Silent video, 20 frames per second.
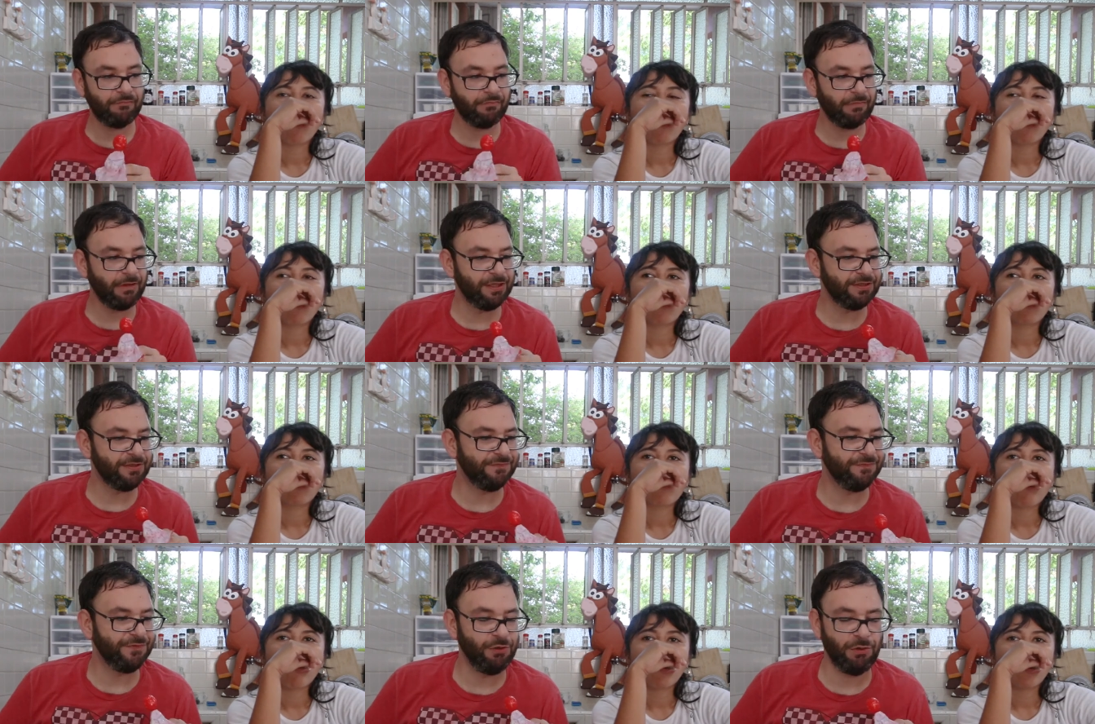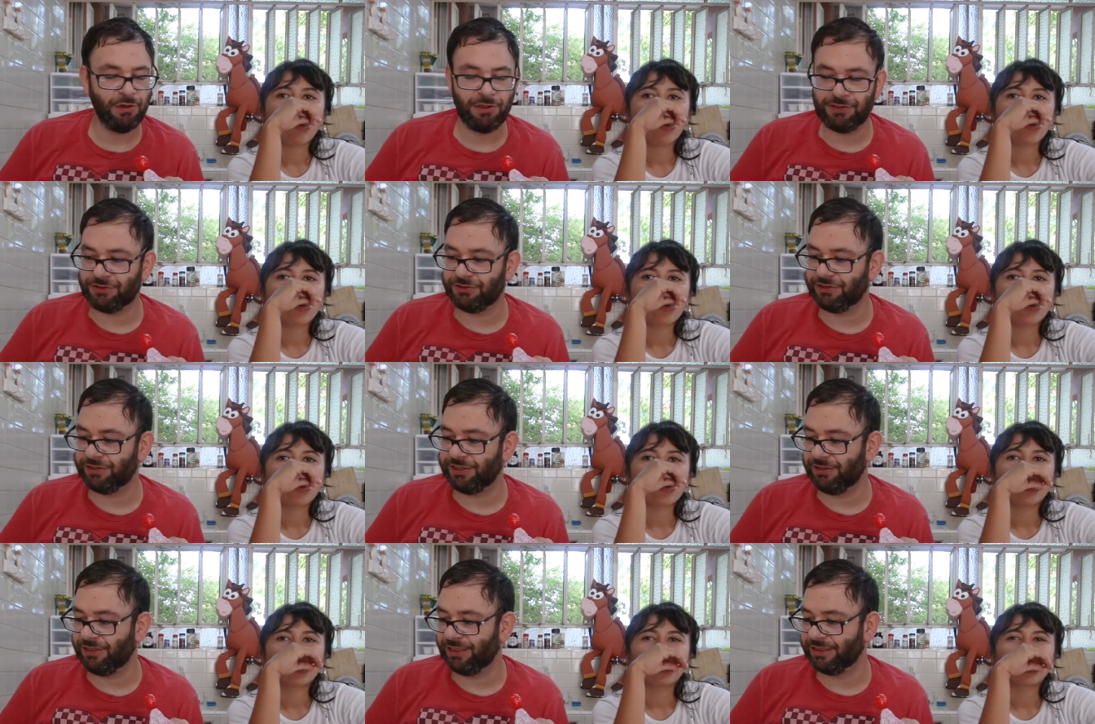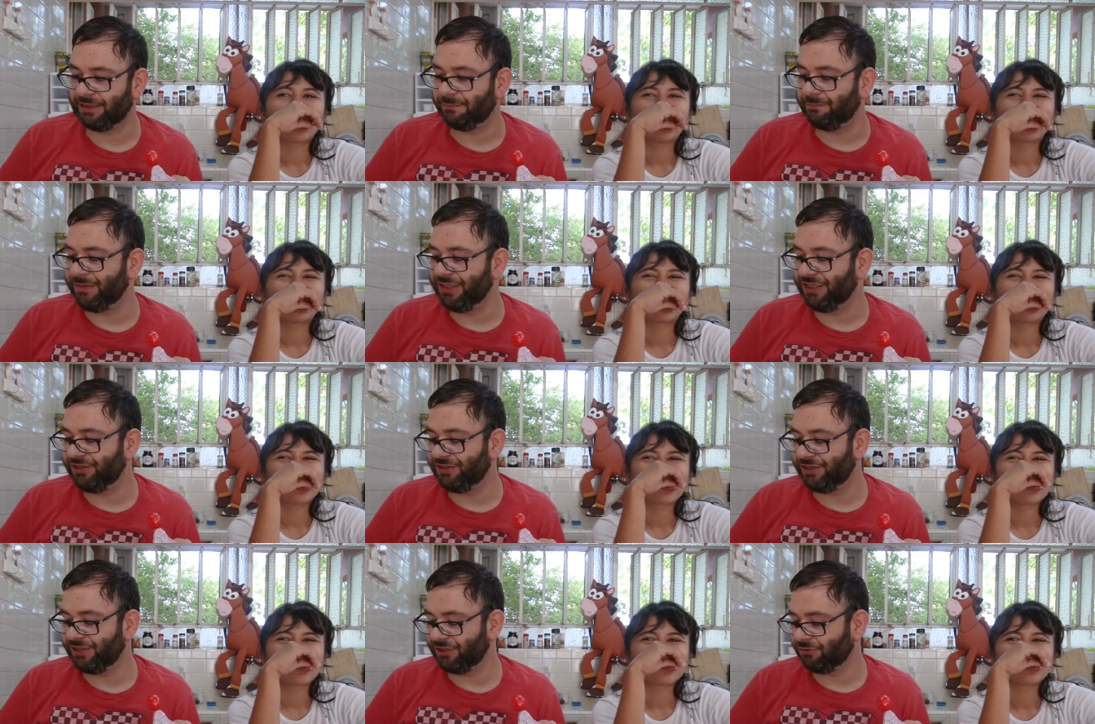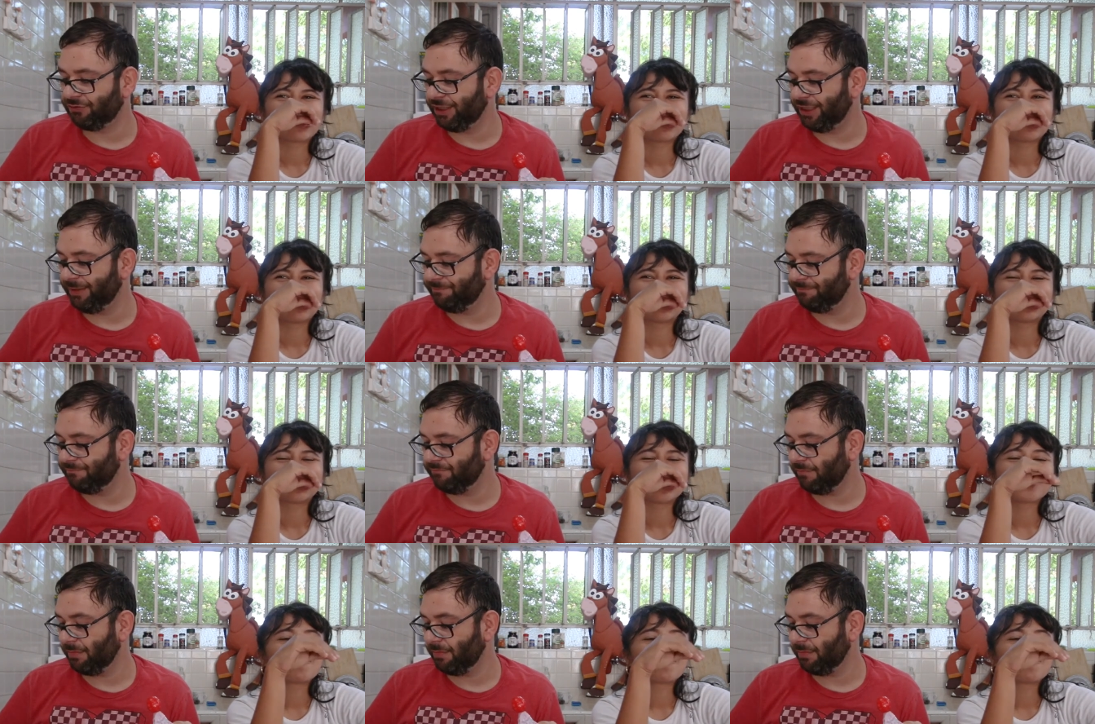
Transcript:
Speaker 1: There's a few others in there, like the peaches and cream.